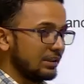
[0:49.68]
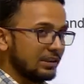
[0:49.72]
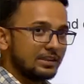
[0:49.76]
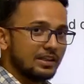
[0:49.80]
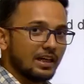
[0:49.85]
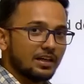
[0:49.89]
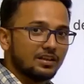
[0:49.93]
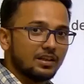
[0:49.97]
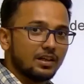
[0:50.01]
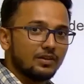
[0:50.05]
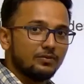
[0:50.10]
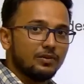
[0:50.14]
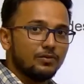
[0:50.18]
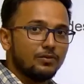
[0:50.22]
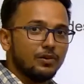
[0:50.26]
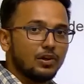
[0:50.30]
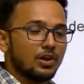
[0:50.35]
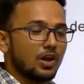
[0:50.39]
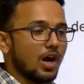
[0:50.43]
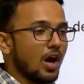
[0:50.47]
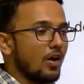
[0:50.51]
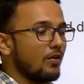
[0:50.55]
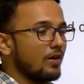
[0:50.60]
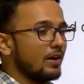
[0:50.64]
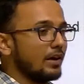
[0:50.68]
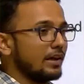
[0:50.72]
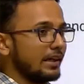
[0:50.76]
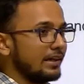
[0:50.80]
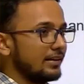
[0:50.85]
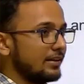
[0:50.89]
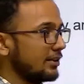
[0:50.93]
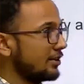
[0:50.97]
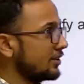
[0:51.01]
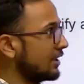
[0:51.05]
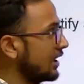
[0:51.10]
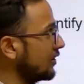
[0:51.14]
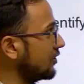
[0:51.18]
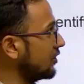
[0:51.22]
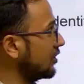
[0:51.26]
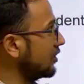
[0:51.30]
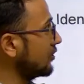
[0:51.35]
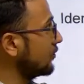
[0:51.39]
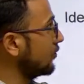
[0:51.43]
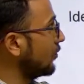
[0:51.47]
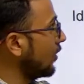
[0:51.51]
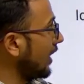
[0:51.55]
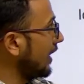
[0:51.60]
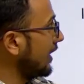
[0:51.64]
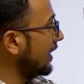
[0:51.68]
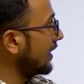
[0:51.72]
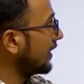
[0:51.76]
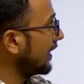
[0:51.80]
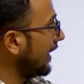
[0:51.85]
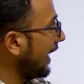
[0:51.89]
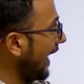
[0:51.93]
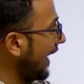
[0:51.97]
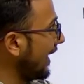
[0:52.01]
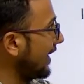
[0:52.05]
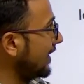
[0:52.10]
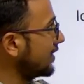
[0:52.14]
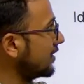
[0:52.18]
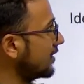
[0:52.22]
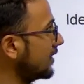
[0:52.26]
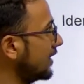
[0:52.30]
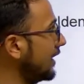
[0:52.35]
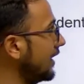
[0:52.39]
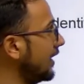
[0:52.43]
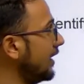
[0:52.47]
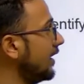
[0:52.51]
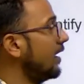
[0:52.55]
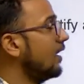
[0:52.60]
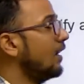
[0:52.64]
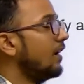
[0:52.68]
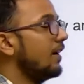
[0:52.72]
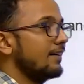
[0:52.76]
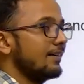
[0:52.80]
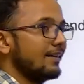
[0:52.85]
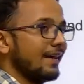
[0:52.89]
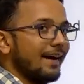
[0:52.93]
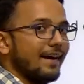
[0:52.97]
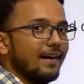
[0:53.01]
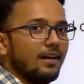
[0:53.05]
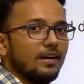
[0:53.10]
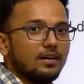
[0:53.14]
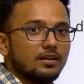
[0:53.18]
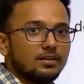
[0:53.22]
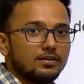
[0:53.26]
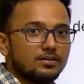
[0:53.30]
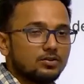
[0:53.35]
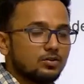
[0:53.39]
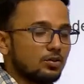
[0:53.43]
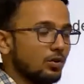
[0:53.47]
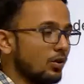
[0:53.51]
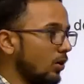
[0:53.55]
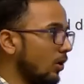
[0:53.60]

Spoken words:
So in this session we will cover igneous textures. What can they tell us?